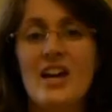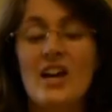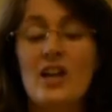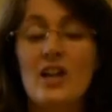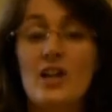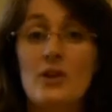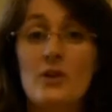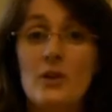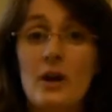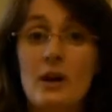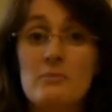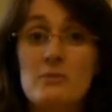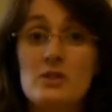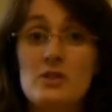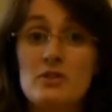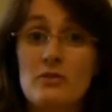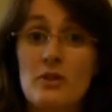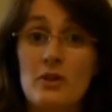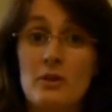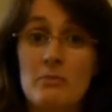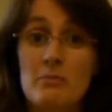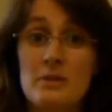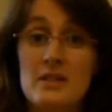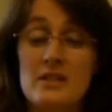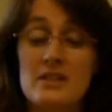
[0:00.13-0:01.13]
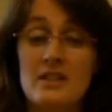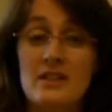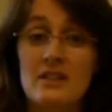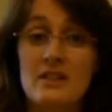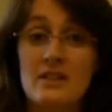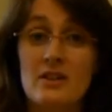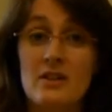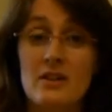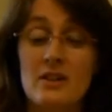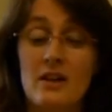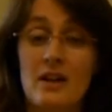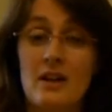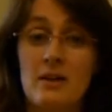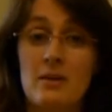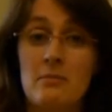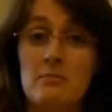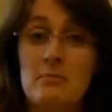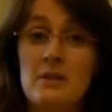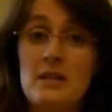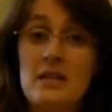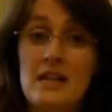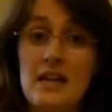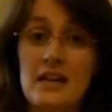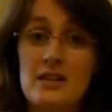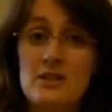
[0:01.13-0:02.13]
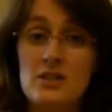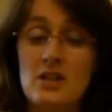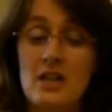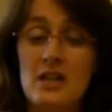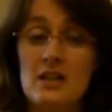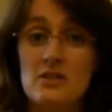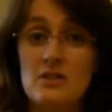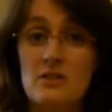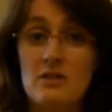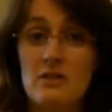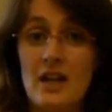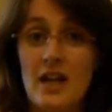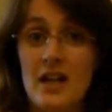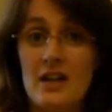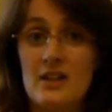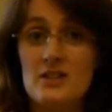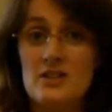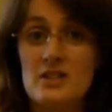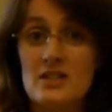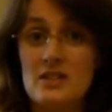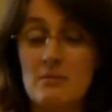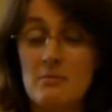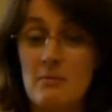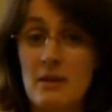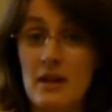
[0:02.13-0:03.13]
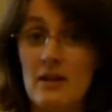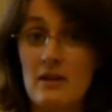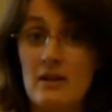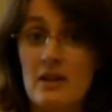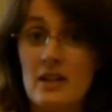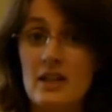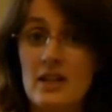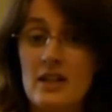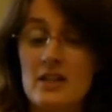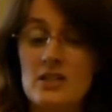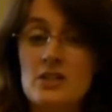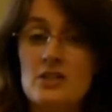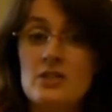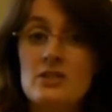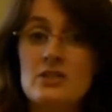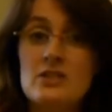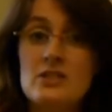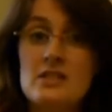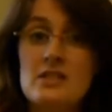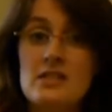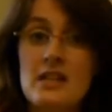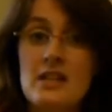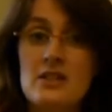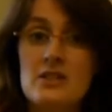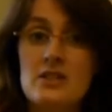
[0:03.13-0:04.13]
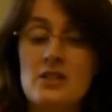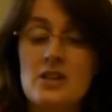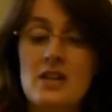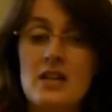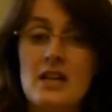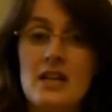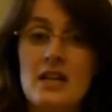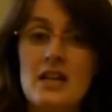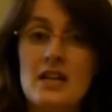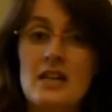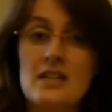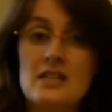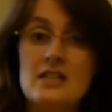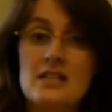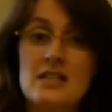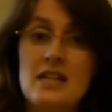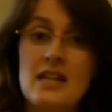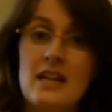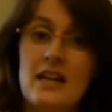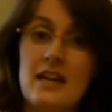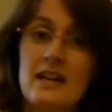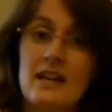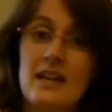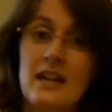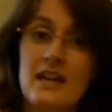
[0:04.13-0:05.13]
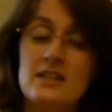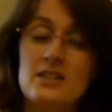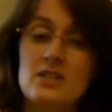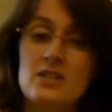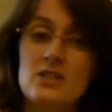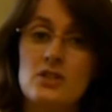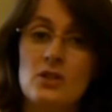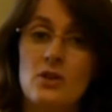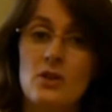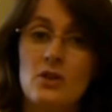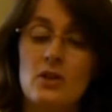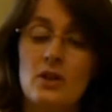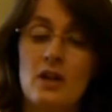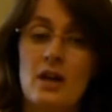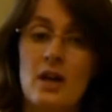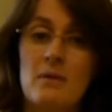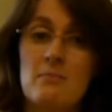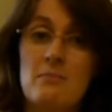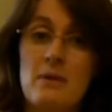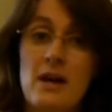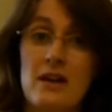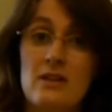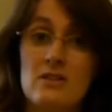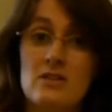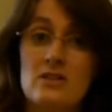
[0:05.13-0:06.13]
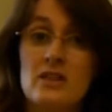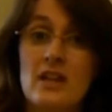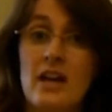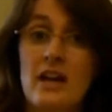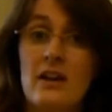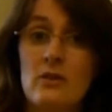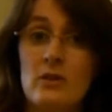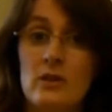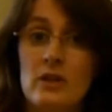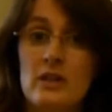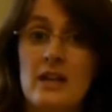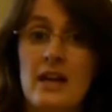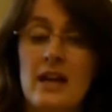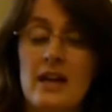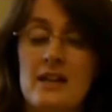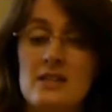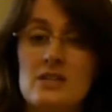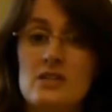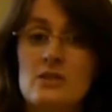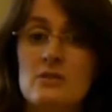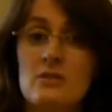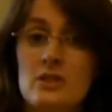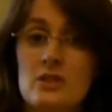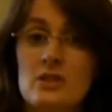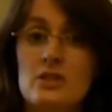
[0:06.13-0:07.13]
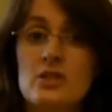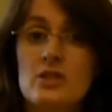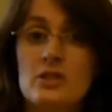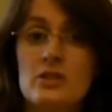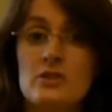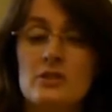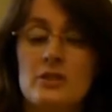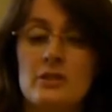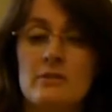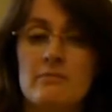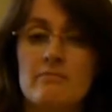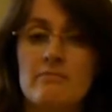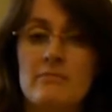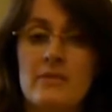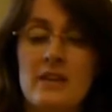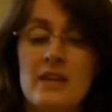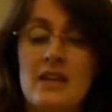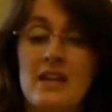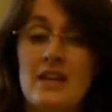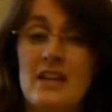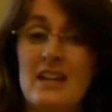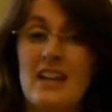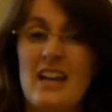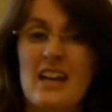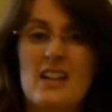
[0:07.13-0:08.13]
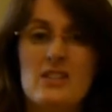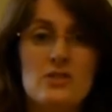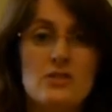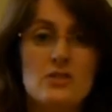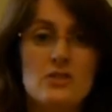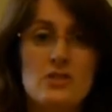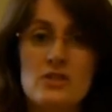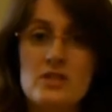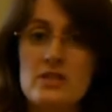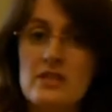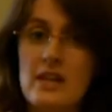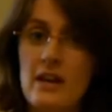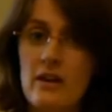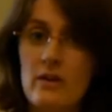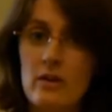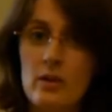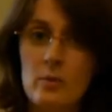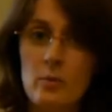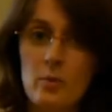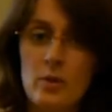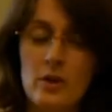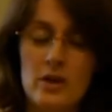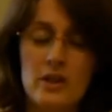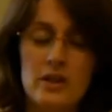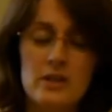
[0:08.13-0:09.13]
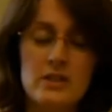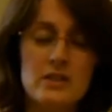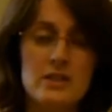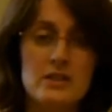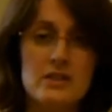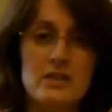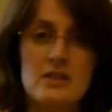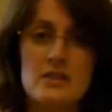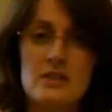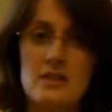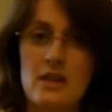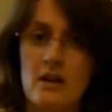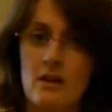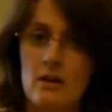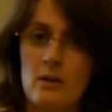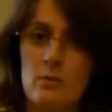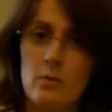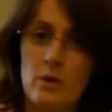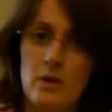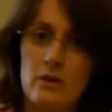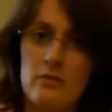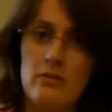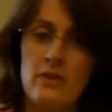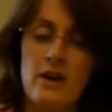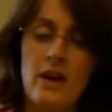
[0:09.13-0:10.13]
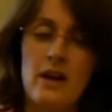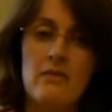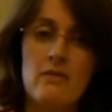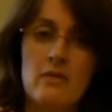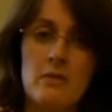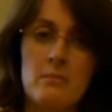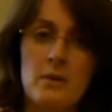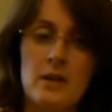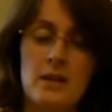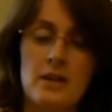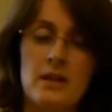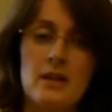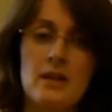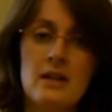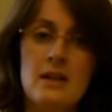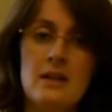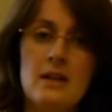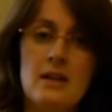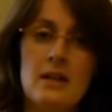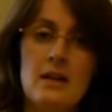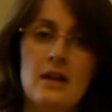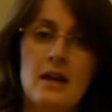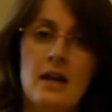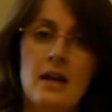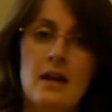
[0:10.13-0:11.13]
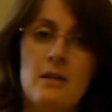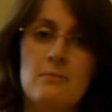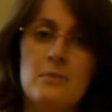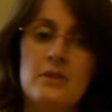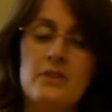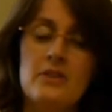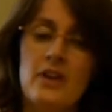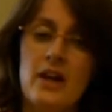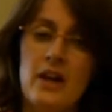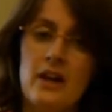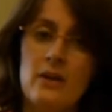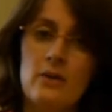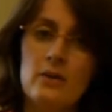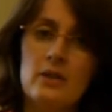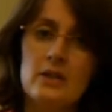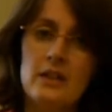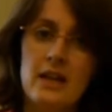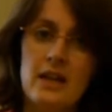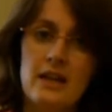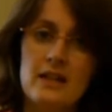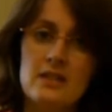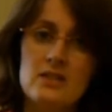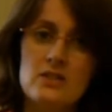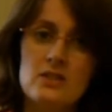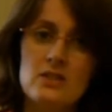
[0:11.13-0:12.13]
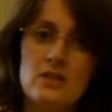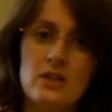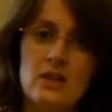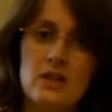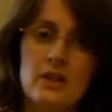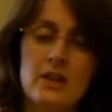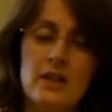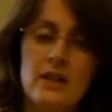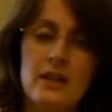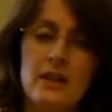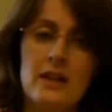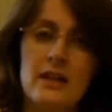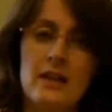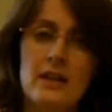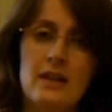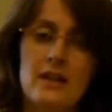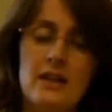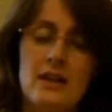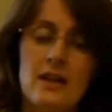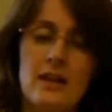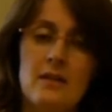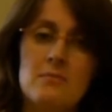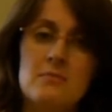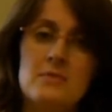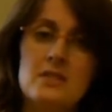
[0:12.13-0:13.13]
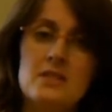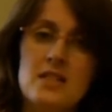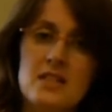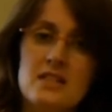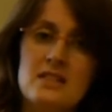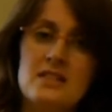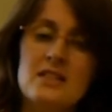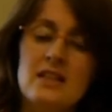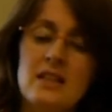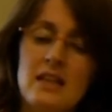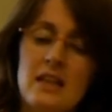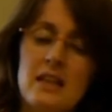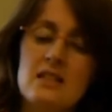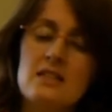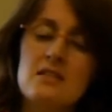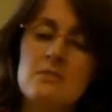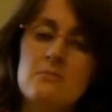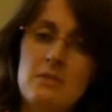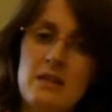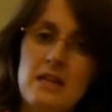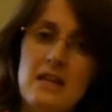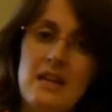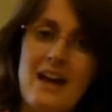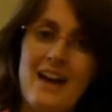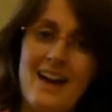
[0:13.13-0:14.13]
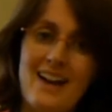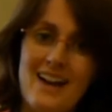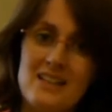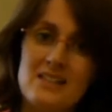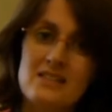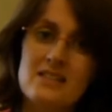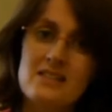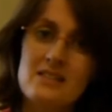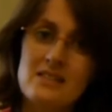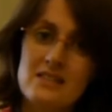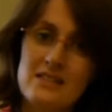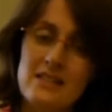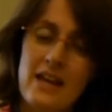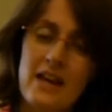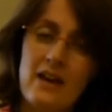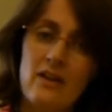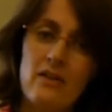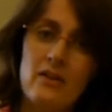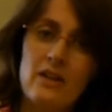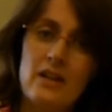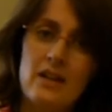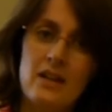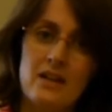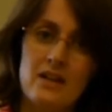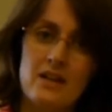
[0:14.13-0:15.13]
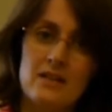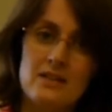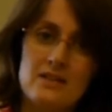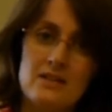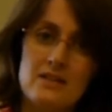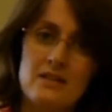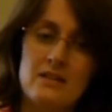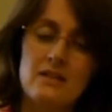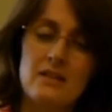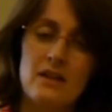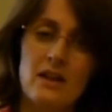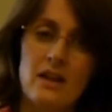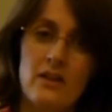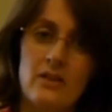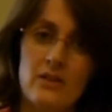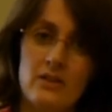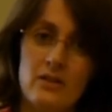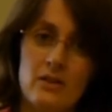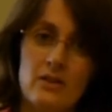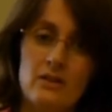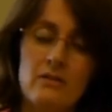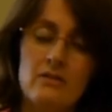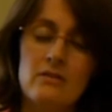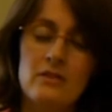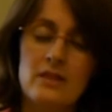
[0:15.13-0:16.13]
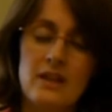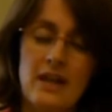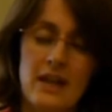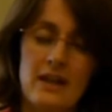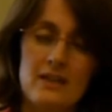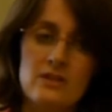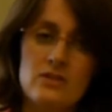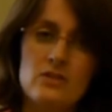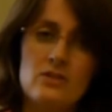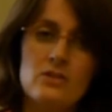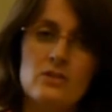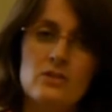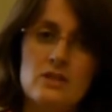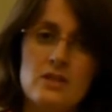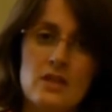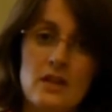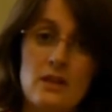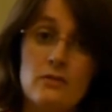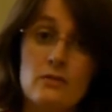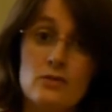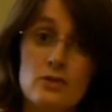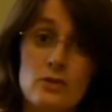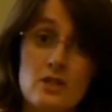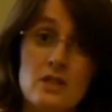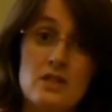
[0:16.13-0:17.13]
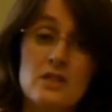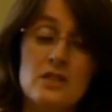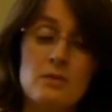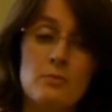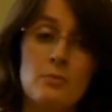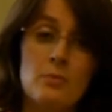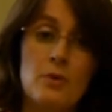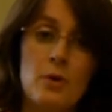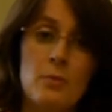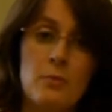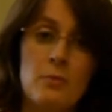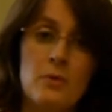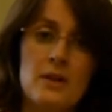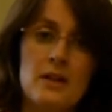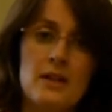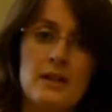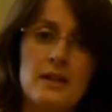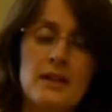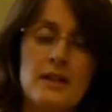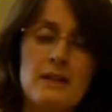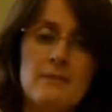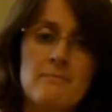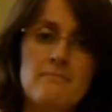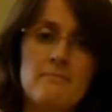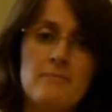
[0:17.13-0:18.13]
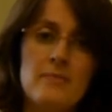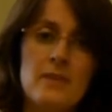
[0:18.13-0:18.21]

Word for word: Hello, I'm Siobhan Pittock, a paediatric endocrinologist at Mayo Clinic Children's Centre, and today I'd like to talk about thyroid cancer in children. Cancer is a scary word, it's a scary word for everybody, um, but thyroid cancer um, doesn't need to be as scary as other cancers if treated appropriately.